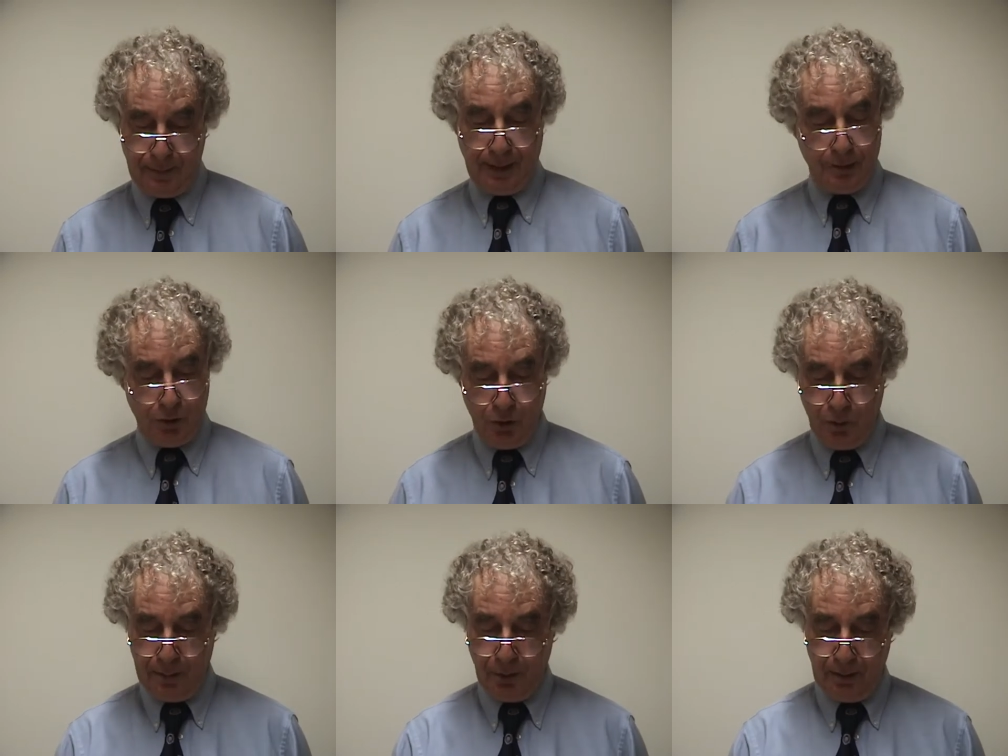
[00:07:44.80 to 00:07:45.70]
That's two,
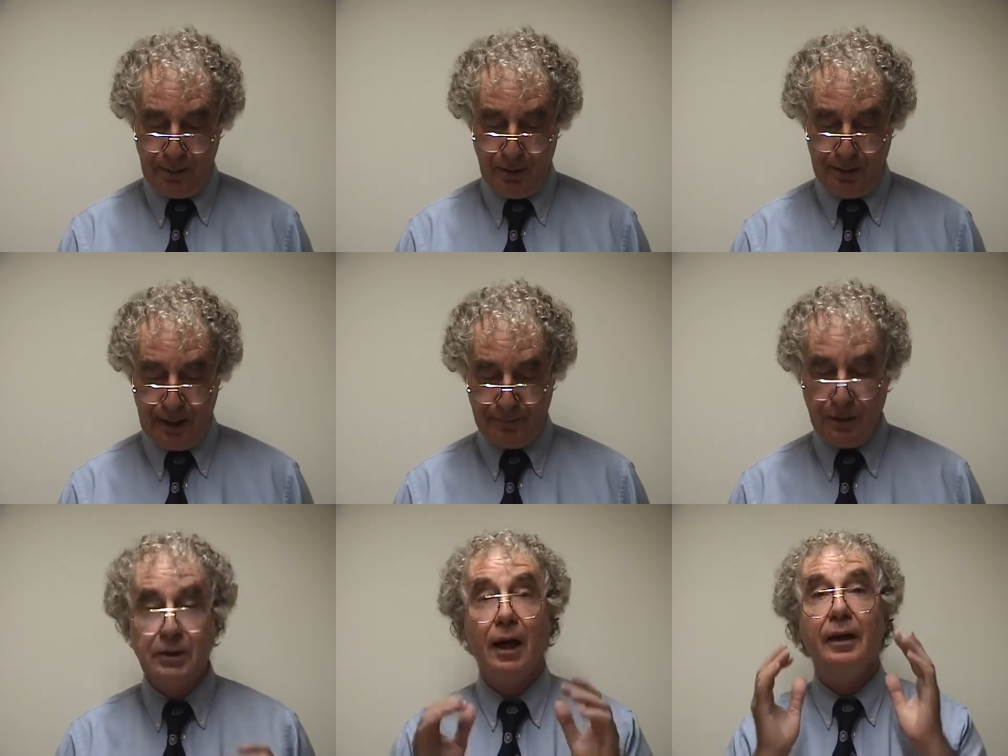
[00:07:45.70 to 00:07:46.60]
we put a period after
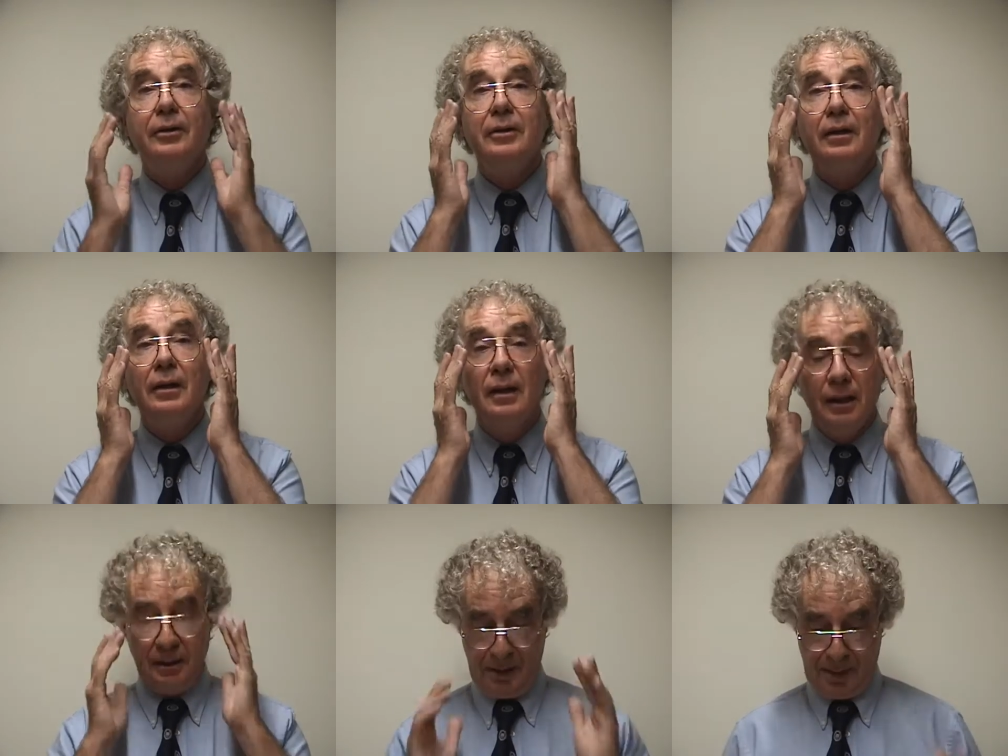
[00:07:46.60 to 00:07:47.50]
tired,
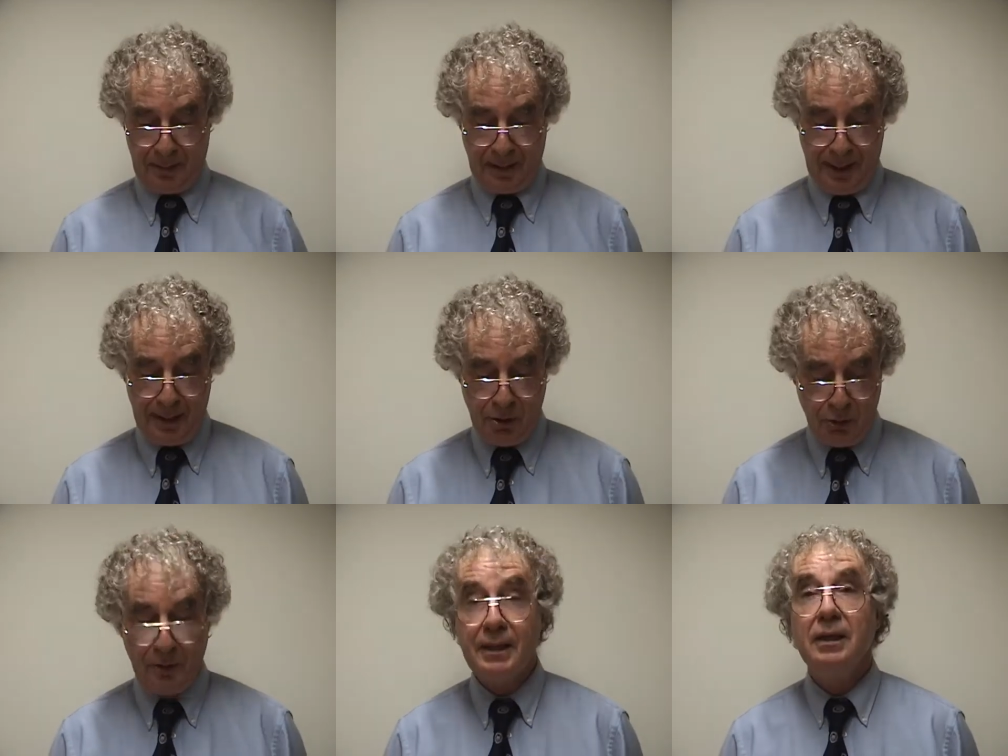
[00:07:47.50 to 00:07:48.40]
and a capital H
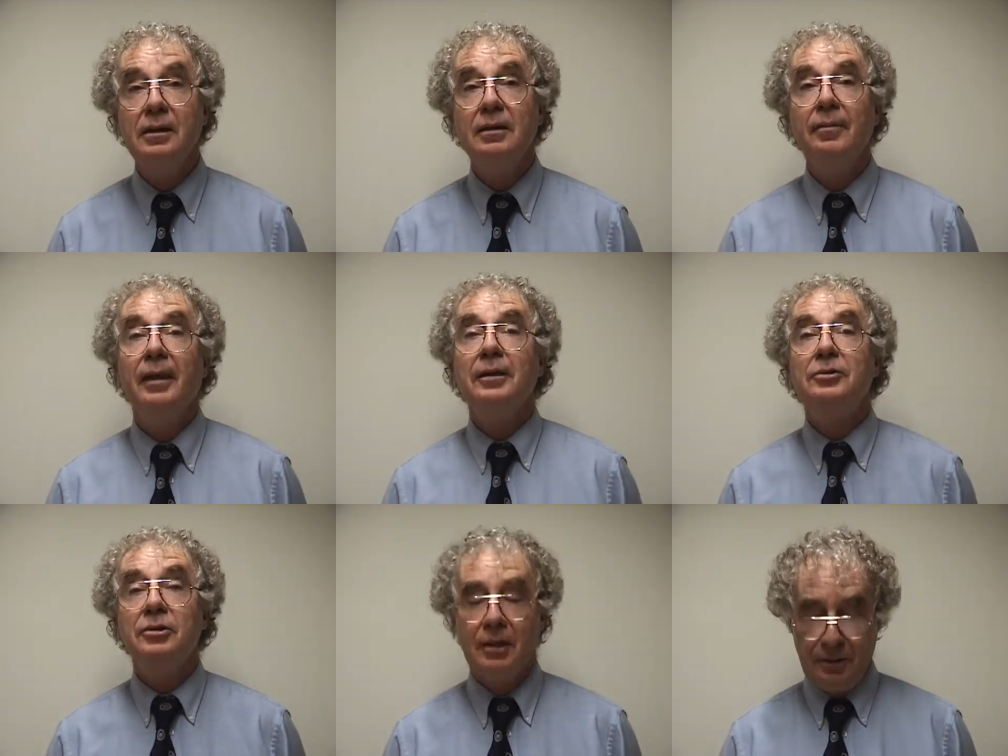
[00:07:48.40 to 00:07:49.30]
with he, he
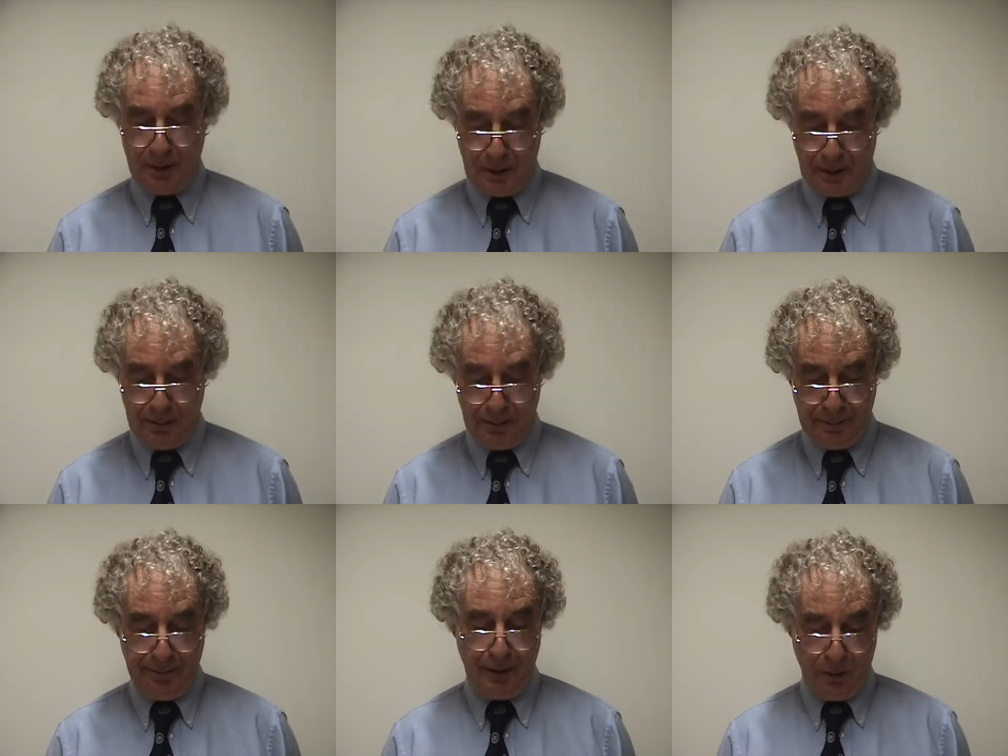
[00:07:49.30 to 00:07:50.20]
suggested sleep.
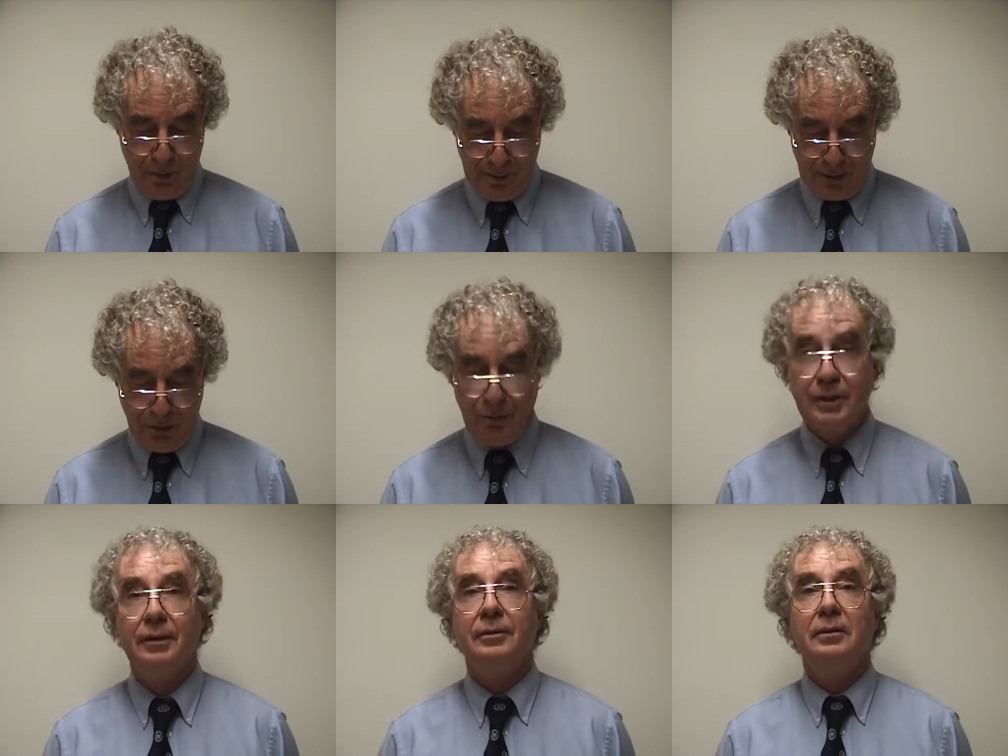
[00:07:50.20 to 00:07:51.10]
We made two
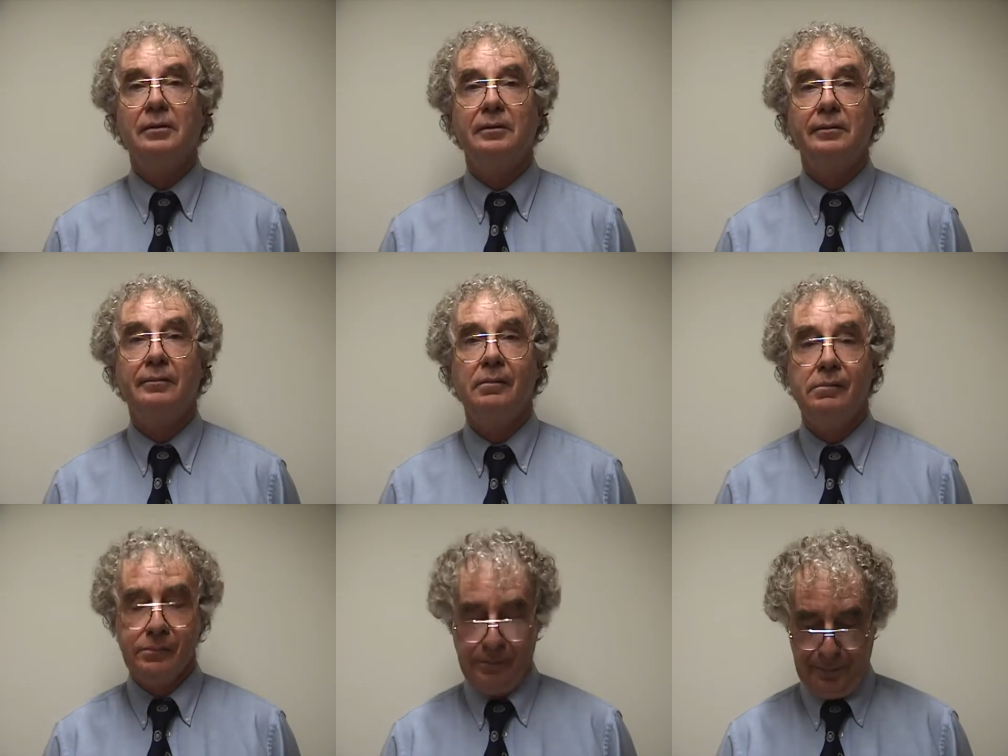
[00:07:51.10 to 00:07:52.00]
sentences.
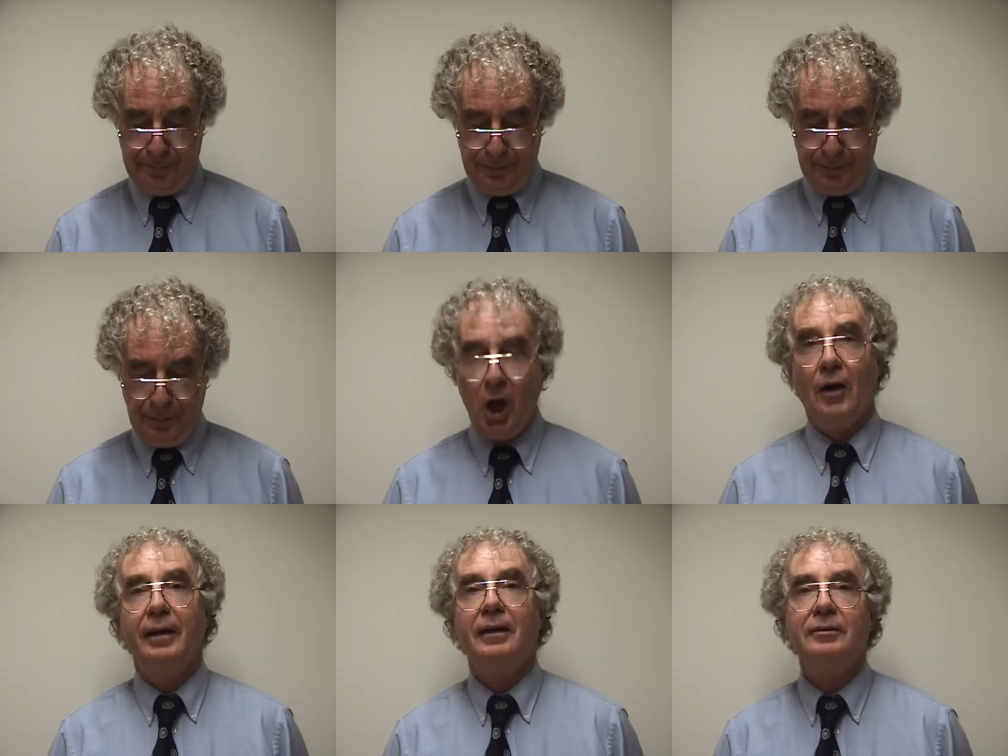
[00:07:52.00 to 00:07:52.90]
All
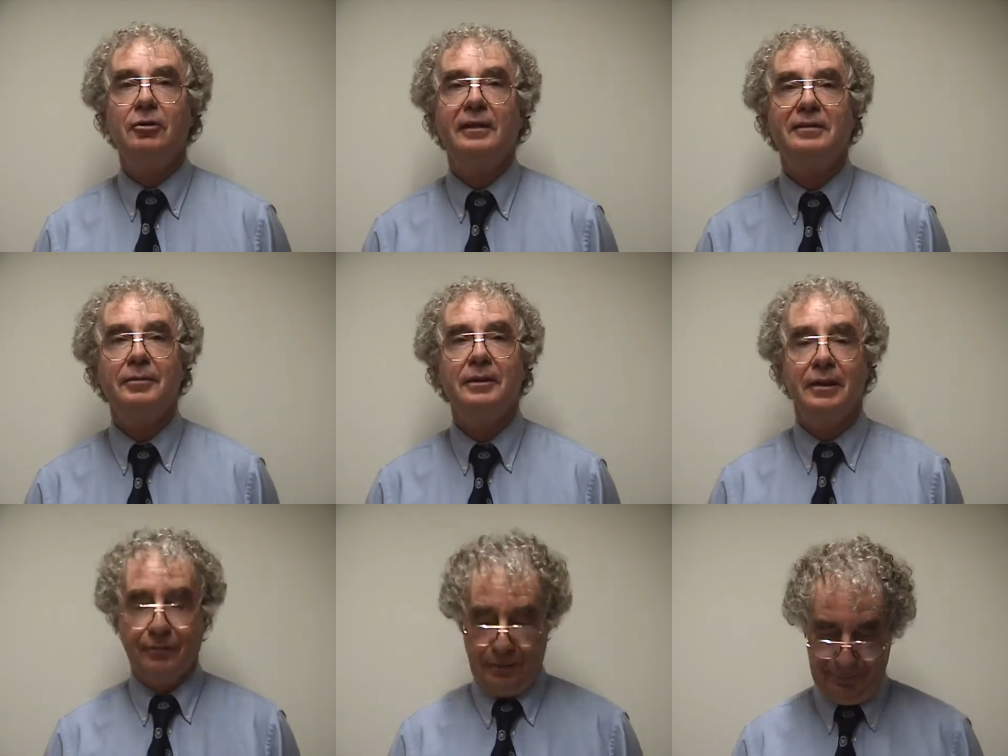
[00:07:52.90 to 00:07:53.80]
right, let's try something
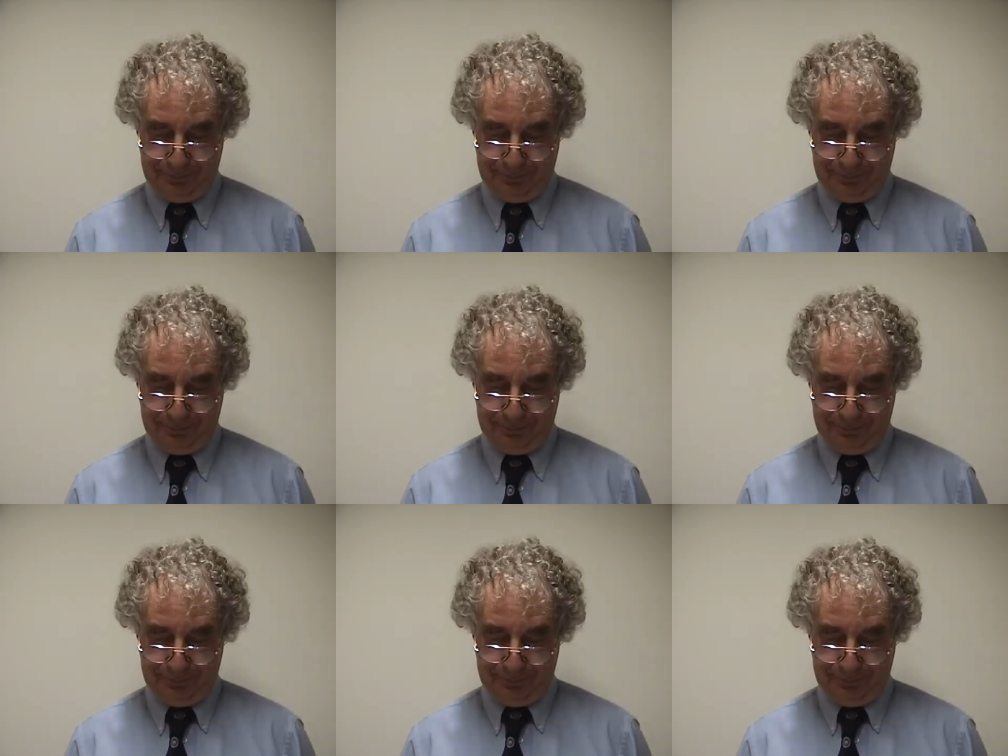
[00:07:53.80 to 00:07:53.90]
different.